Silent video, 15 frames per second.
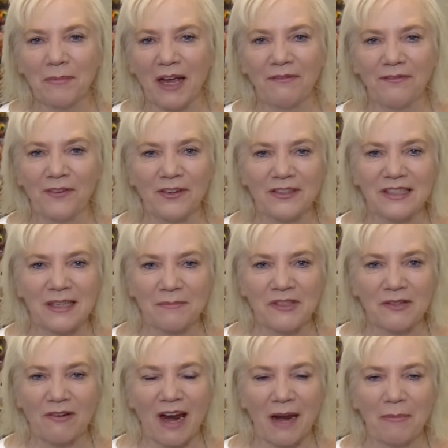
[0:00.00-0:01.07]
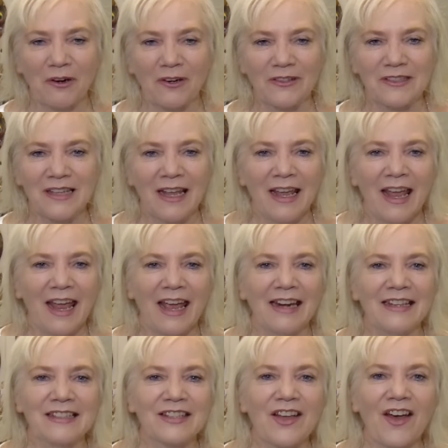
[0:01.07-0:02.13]
my first subscribers,
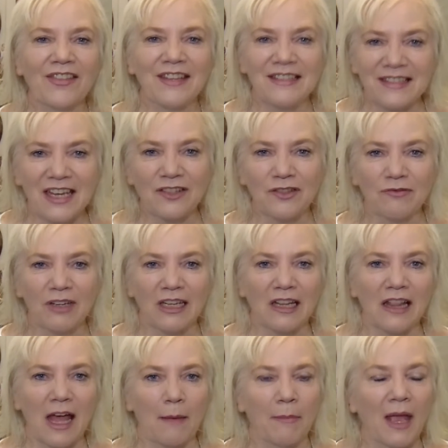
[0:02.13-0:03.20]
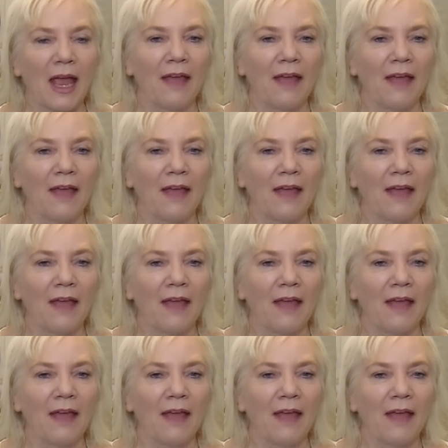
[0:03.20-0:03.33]
and it's called the Century Club.